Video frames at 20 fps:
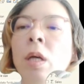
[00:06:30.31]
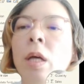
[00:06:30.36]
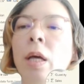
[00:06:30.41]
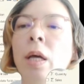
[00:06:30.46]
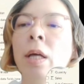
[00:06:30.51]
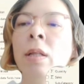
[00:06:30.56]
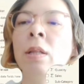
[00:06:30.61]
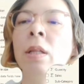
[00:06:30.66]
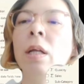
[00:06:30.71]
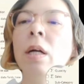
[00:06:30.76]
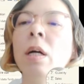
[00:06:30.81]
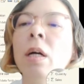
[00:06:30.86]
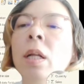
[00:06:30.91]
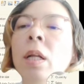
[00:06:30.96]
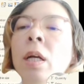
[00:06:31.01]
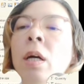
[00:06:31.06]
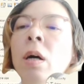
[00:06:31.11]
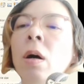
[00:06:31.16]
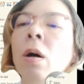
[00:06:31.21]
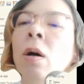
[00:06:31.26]
And
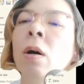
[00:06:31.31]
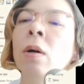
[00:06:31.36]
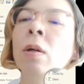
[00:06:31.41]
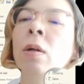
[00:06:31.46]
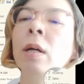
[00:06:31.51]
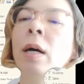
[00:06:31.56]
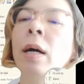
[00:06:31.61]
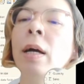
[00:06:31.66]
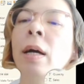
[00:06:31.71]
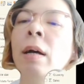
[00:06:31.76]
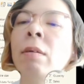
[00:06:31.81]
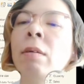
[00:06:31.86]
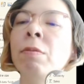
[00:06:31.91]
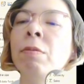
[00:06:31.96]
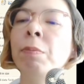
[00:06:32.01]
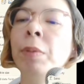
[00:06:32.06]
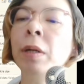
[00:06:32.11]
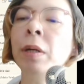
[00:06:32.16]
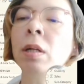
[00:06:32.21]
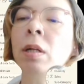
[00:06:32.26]
earlier on, I have
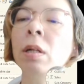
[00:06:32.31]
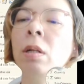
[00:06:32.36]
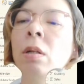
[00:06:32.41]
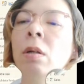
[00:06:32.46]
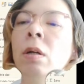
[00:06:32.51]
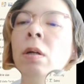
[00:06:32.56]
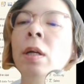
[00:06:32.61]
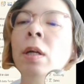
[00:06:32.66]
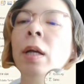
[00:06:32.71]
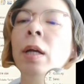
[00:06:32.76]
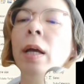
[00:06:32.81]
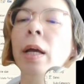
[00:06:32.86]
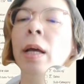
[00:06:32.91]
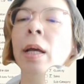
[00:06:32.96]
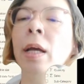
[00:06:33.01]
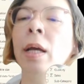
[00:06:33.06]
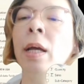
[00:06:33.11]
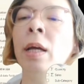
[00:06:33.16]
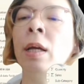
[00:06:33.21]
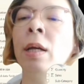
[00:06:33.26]
built
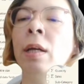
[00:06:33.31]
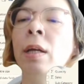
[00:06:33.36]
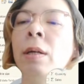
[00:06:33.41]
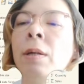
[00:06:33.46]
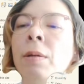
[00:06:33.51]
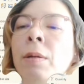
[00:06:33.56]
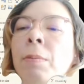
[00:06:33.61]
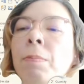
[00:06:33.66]
a